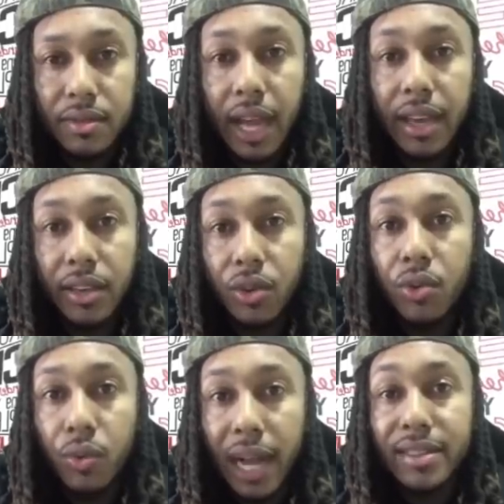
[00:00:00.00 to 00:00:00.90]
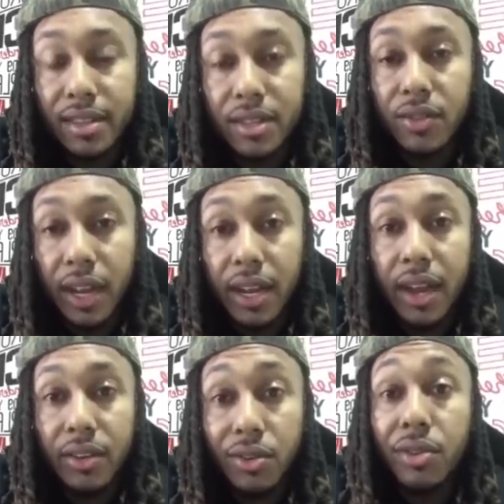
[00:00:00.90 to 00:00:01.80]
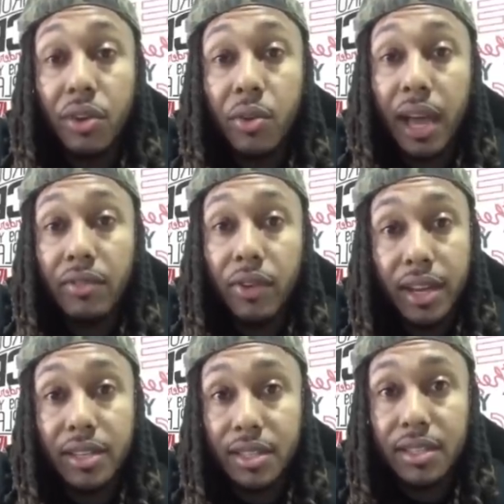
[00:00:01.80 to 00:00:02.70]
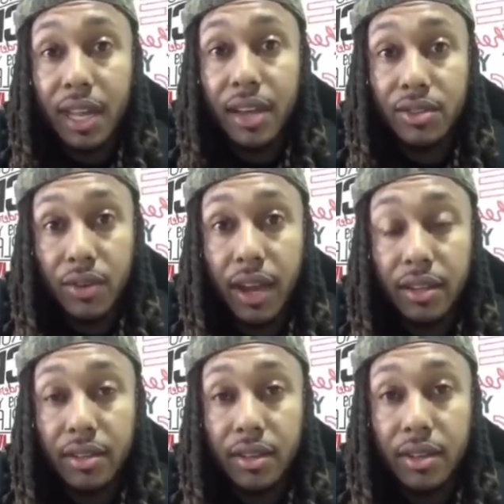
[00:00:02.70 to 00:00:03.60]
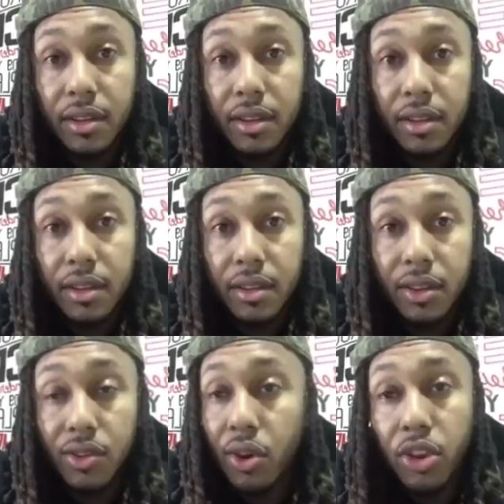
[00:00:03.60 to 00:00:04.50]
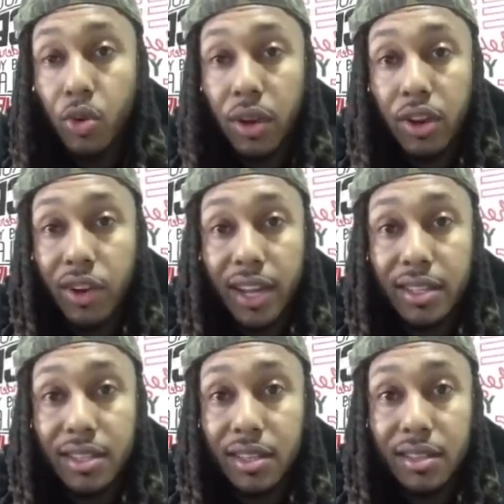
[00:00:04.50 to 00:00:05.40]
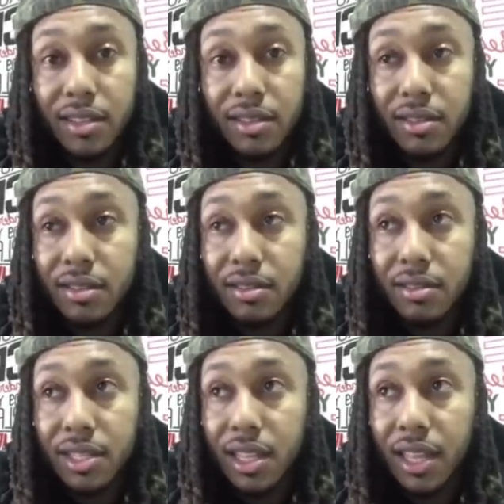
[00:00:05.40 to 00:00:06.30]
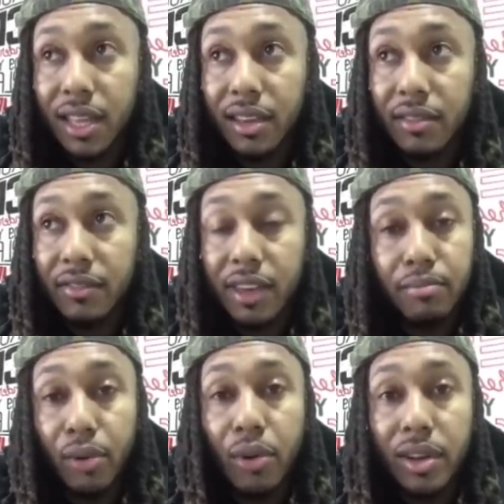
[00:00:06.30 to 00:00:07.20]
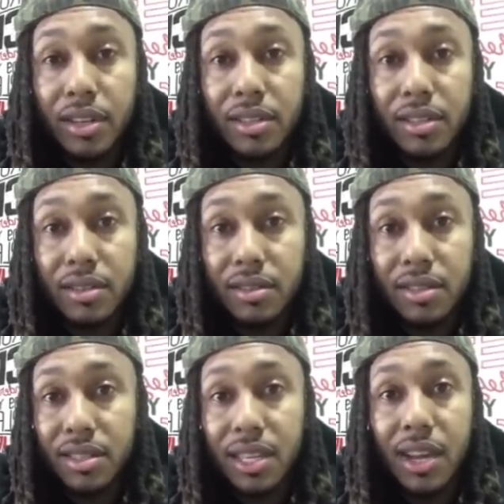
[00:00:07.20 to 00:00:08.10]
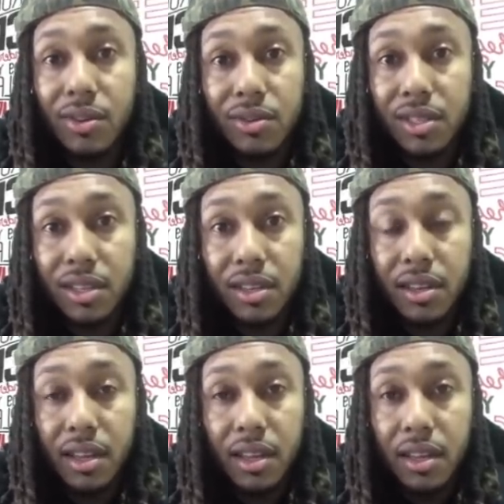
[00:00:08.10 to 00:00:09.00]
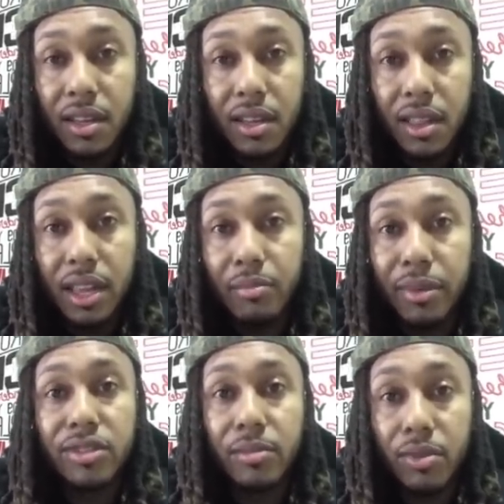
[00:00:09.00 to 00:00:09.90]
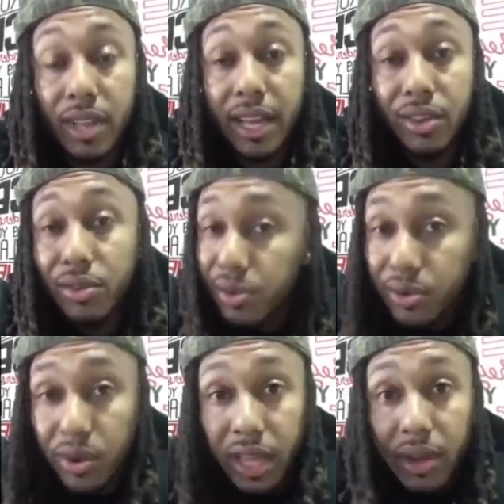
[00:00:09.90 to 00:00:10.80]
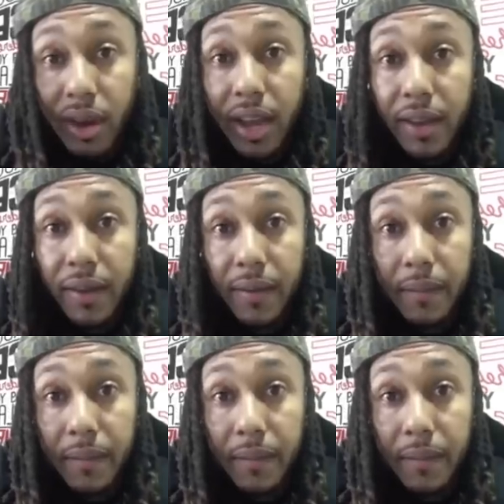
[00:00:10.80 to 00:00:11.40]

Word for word: Like, you watching this right now, you know you have greatness inside you, right? You know you weren't created to live in brokenness, to settle, to live miserable. Like, you do know that, right?